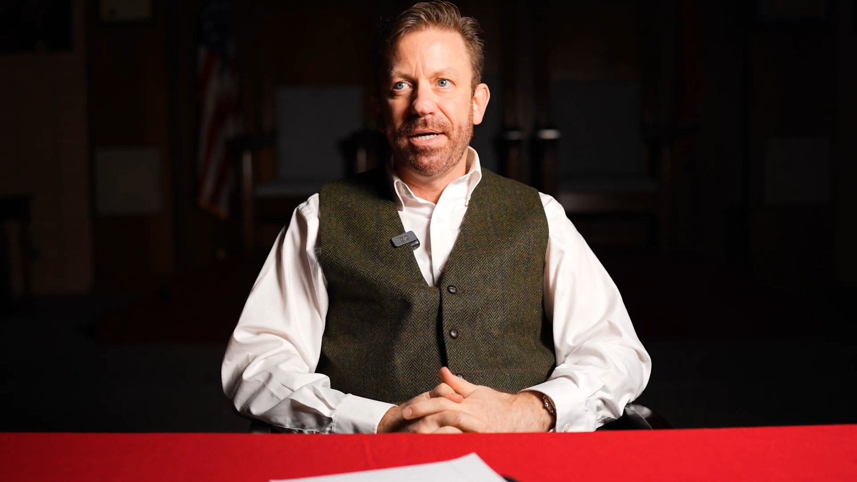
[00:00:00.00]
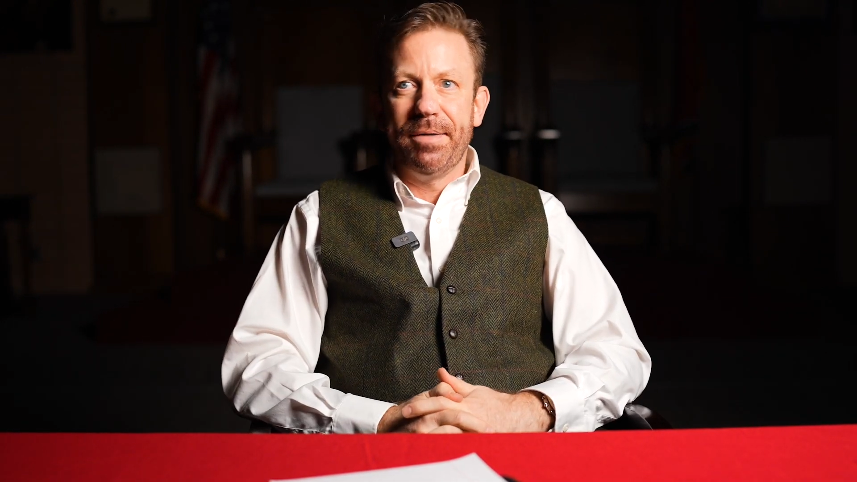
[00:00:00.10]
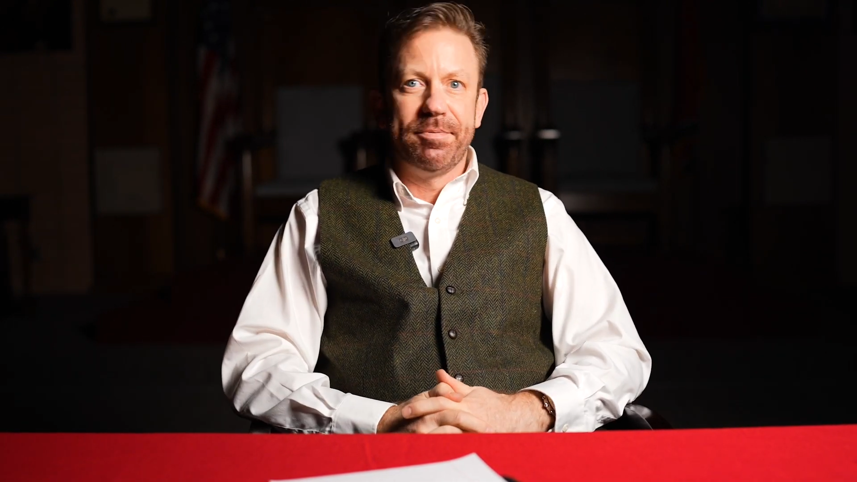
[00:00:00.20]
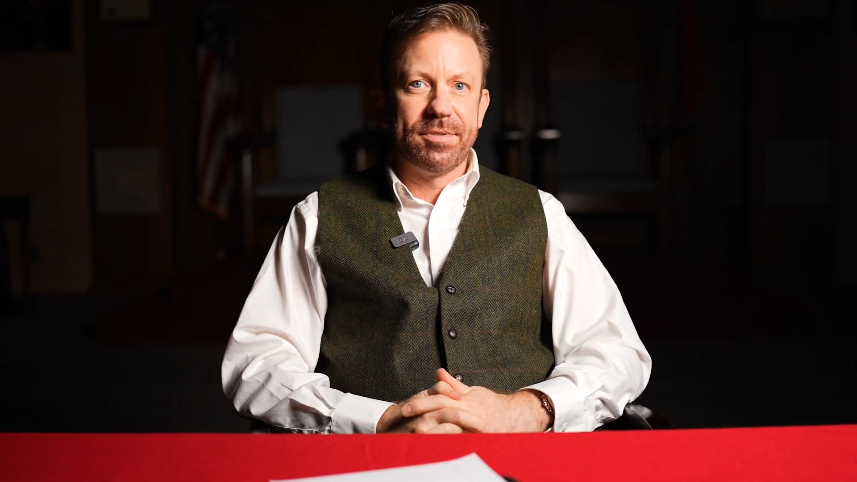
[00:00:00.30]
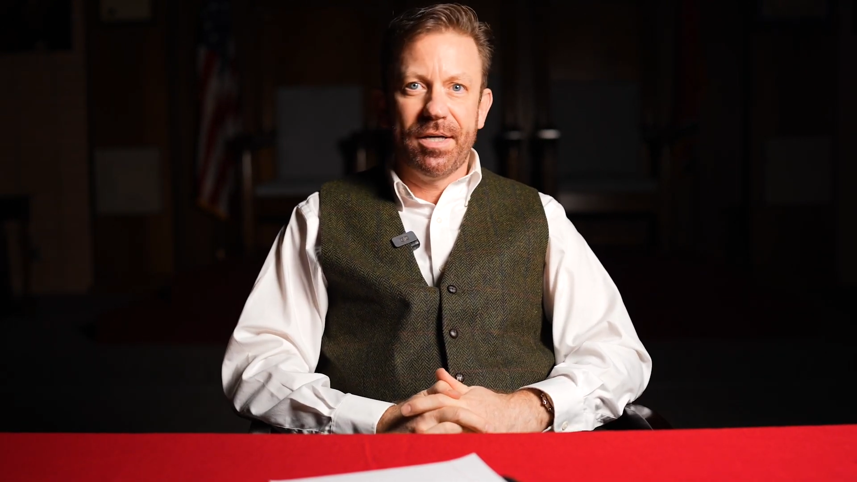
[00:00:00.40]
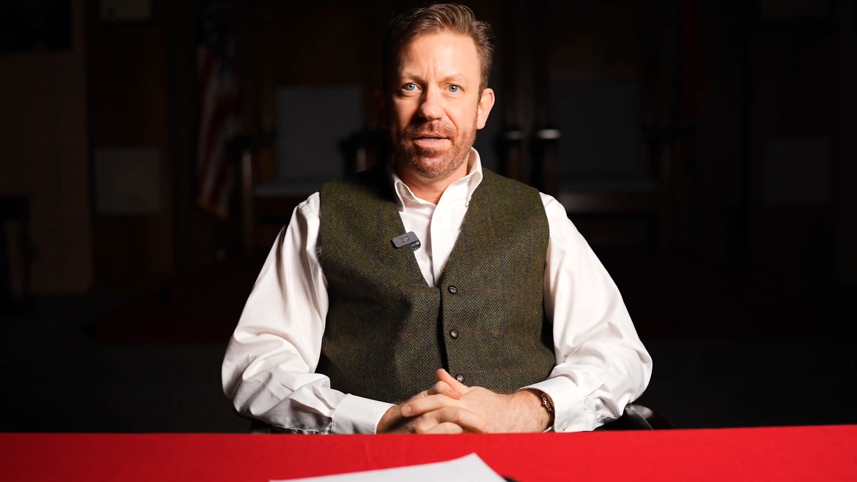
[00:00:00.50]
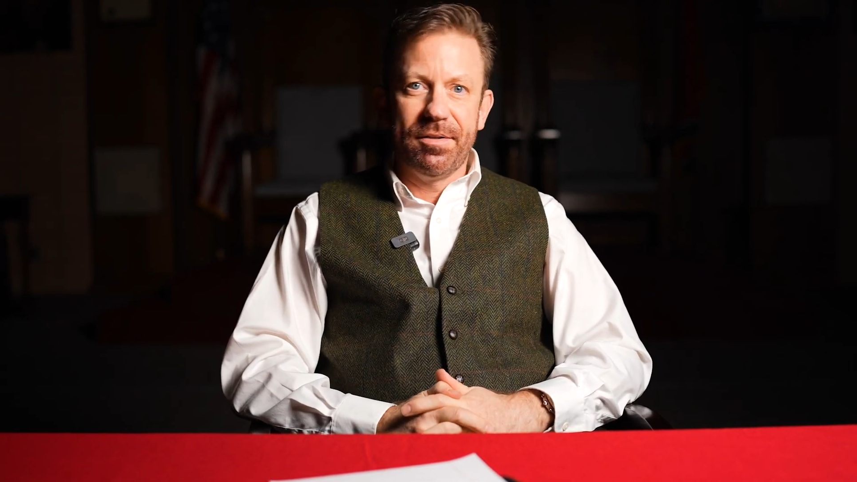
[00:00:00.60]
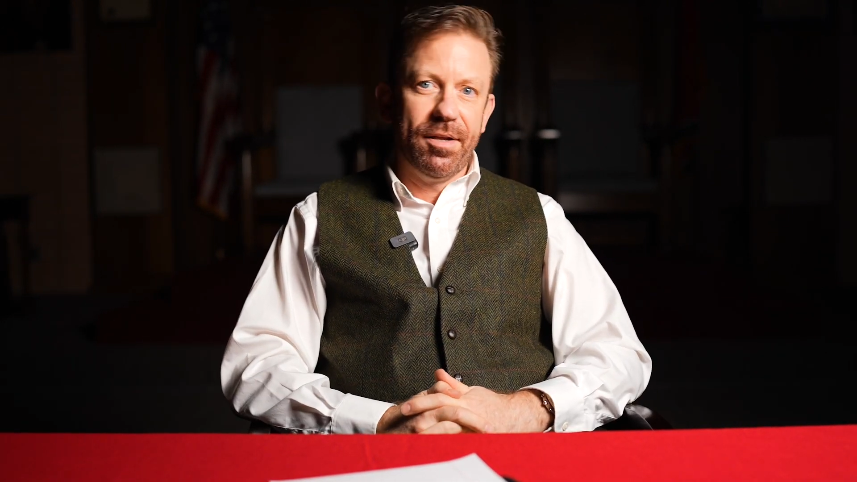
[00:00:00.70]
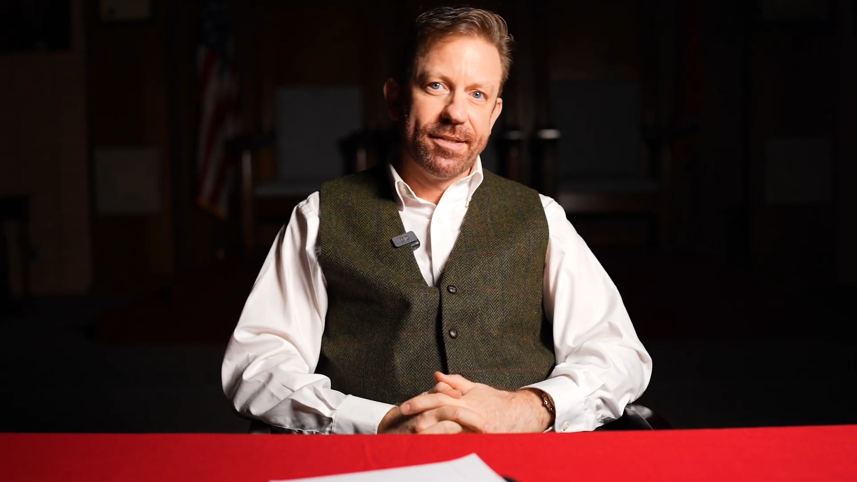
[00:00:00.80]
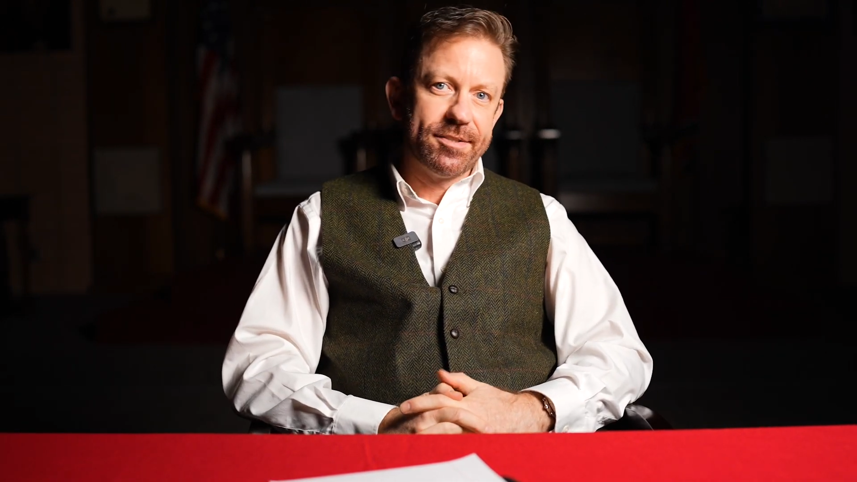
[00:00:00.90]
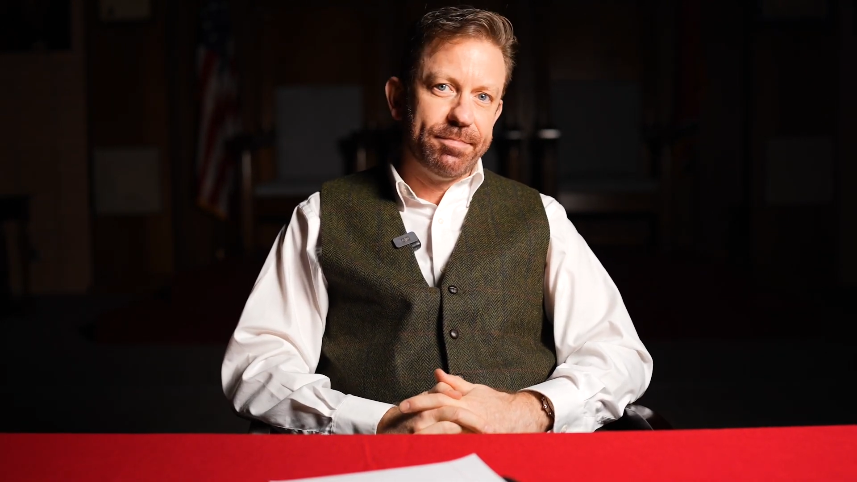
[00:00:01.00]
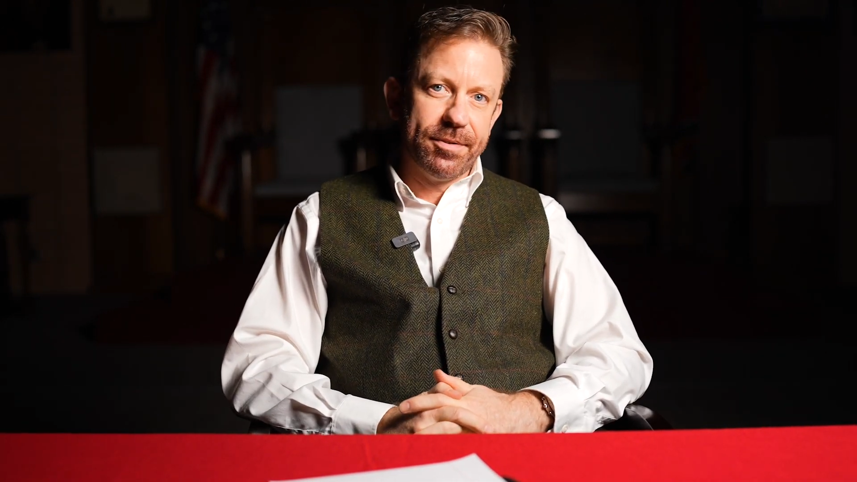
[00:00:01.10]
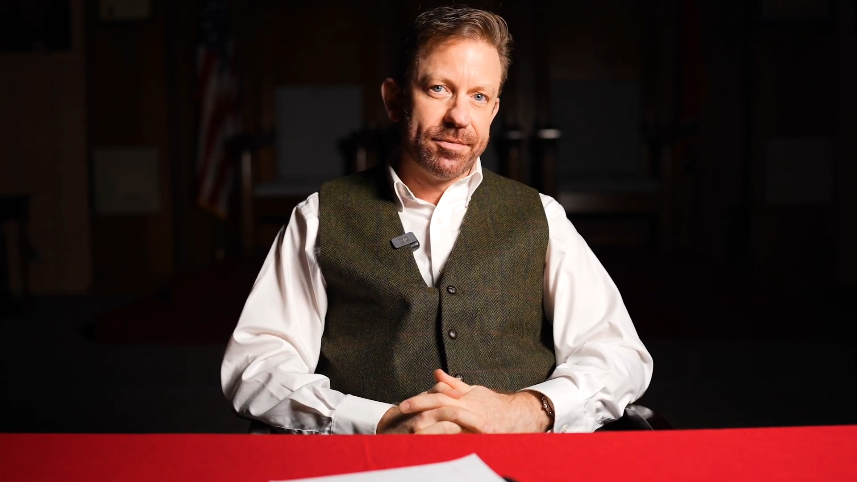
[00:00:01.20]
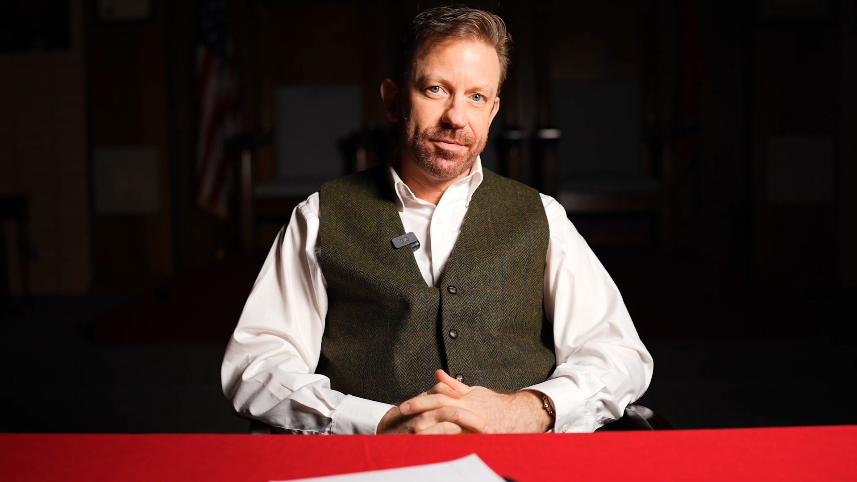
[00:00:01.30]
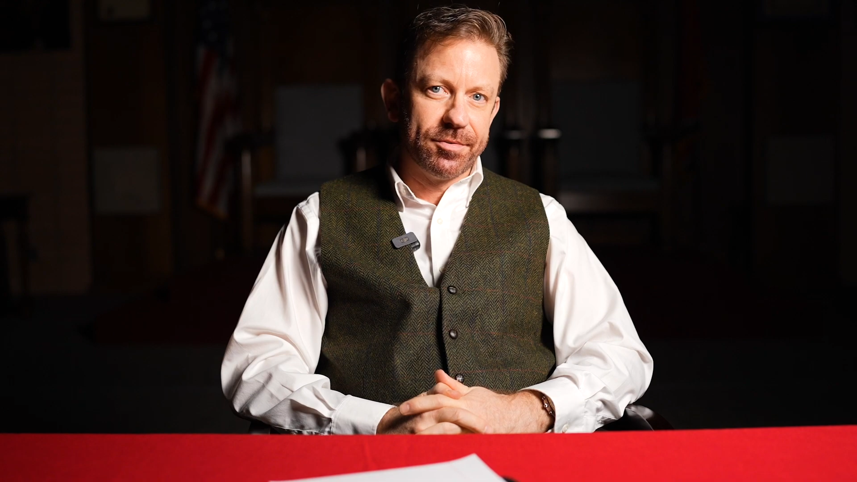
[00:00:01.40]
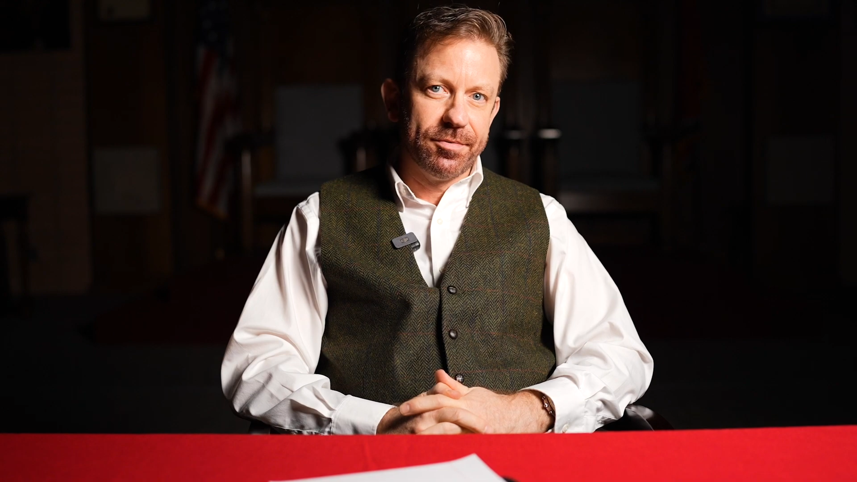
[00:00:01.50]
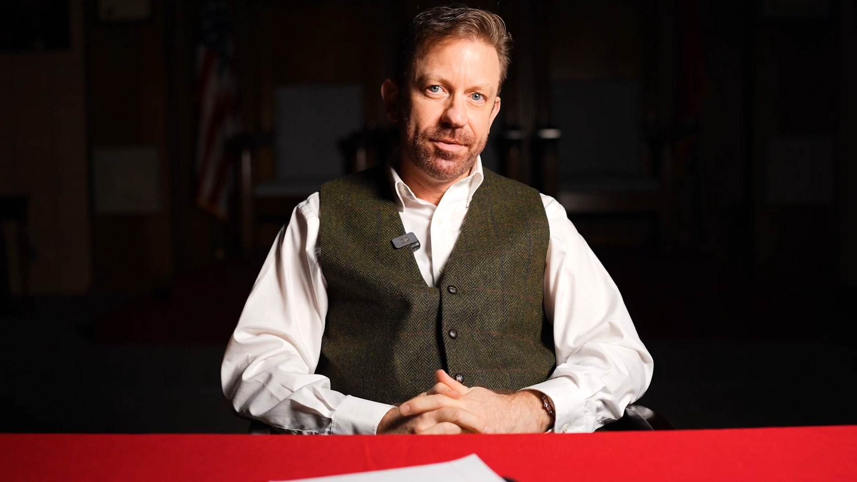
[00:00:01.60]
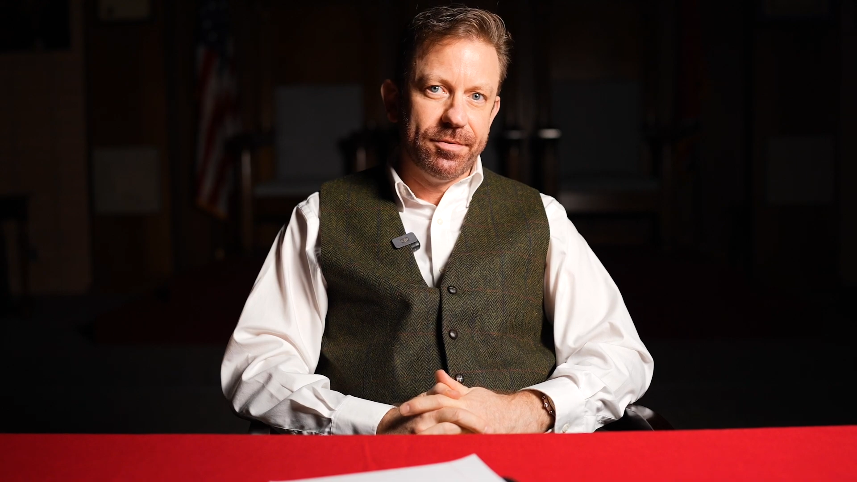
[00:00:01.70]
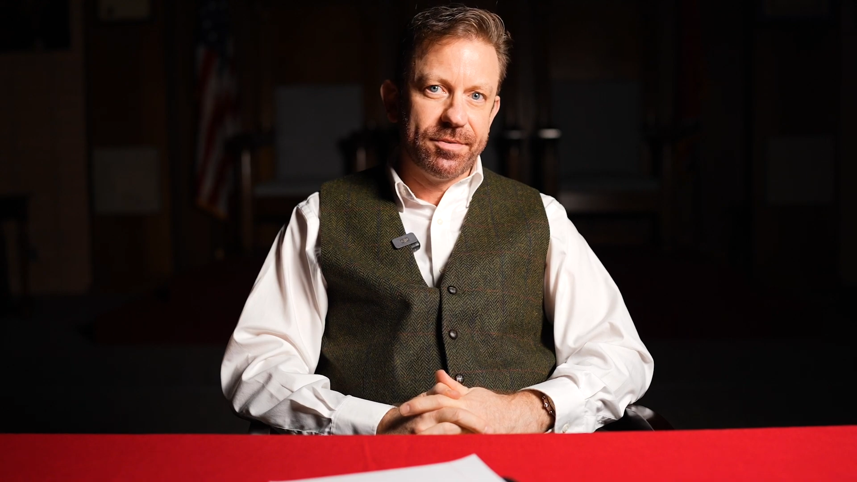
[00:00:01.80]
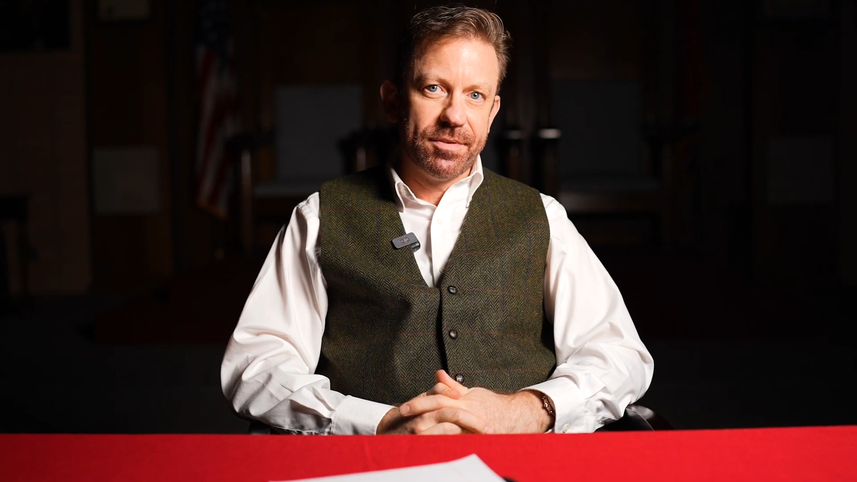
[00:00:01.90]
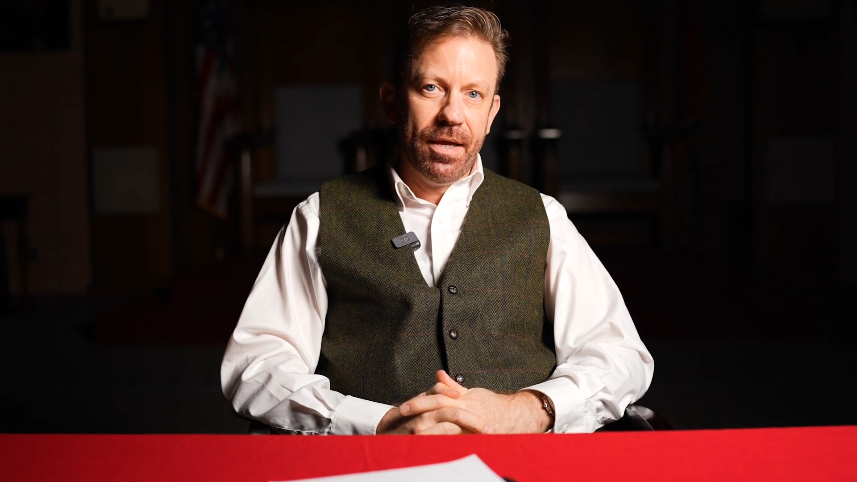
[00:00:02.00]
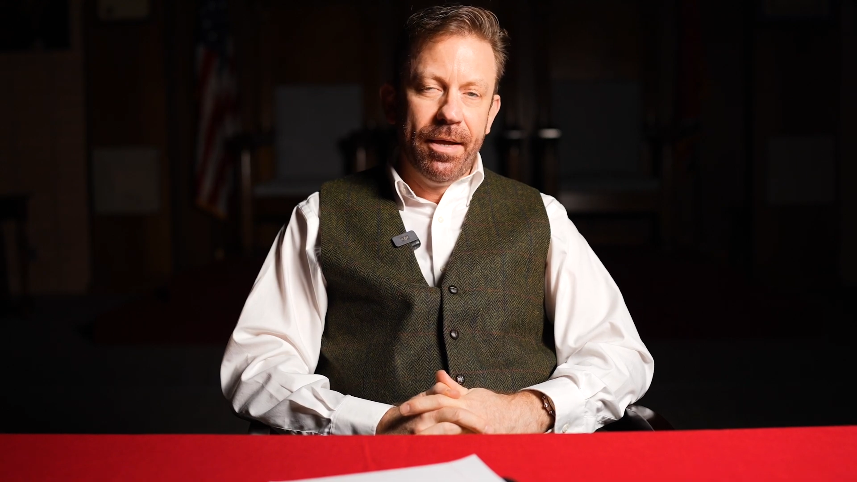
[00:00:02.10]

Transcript: able to unlock spiritual truths.